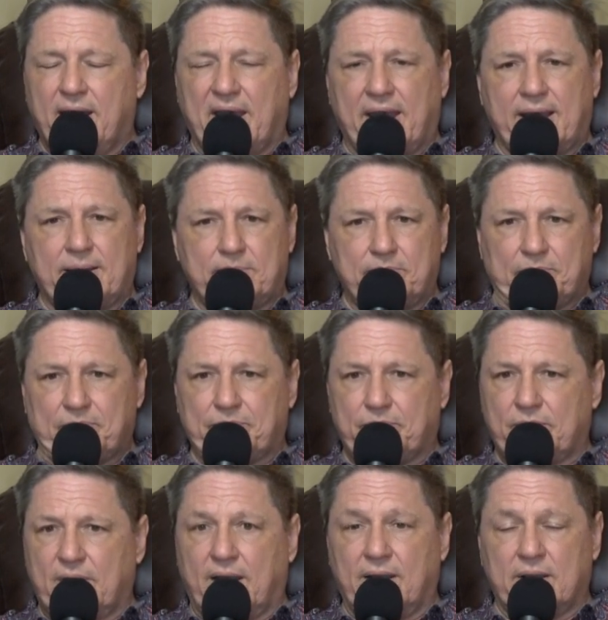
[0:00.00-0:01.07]
um,
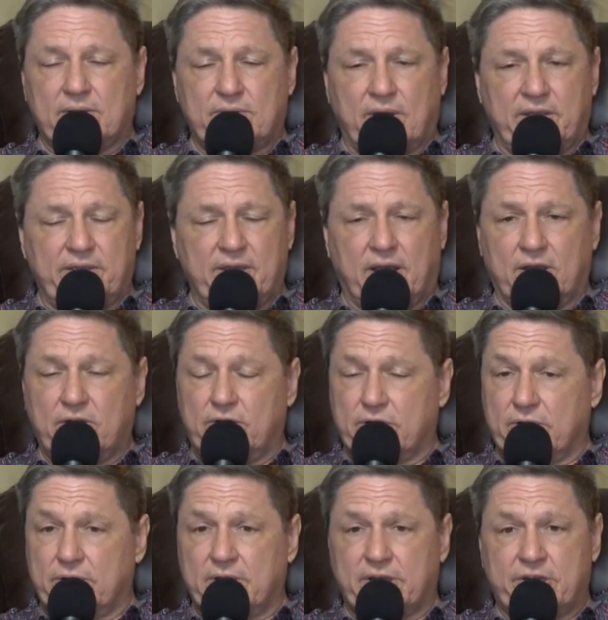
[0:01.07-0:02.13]
a, a, young
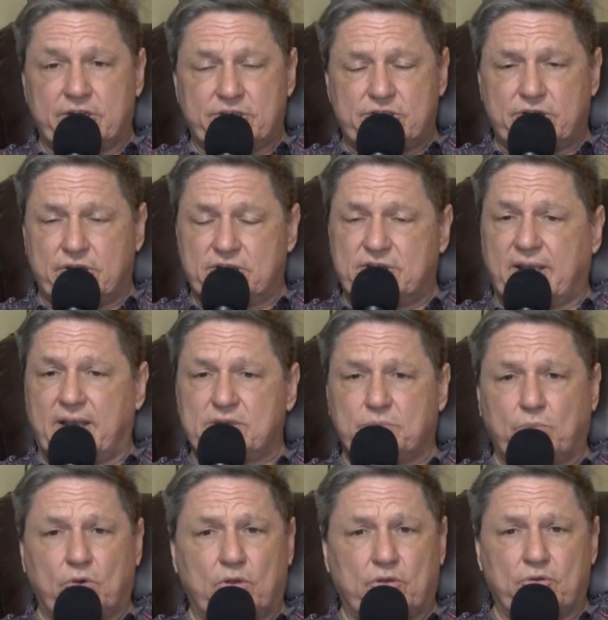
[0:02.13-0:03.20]
girl in the church I was
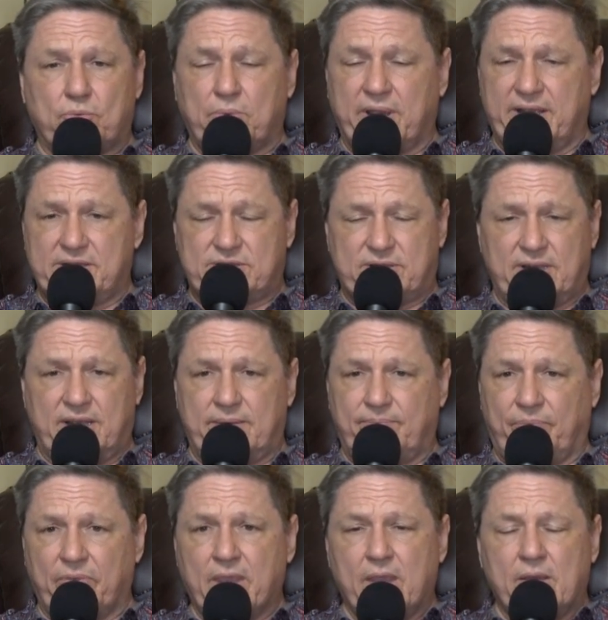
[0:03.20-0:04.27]
born and raised
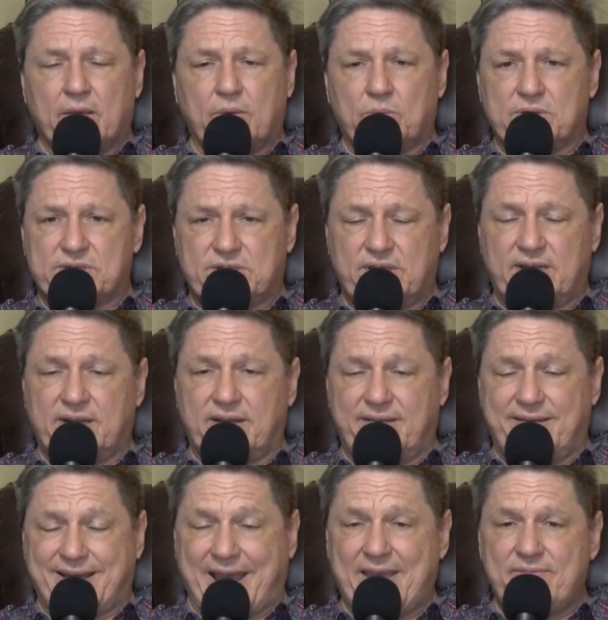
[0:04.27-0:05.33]
in was in a
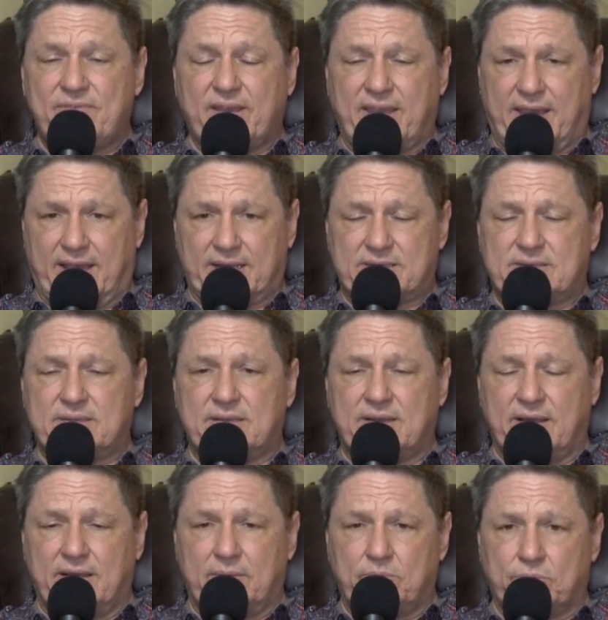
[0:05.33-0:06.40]
diving
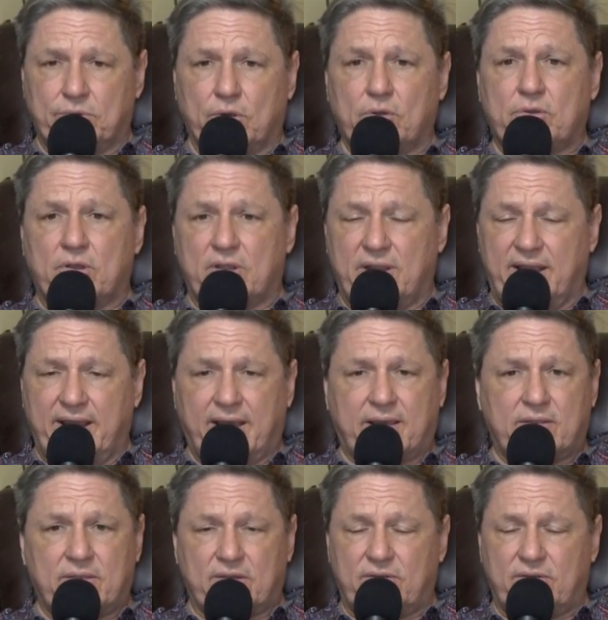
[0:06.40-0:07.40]
accident and broke her neck. The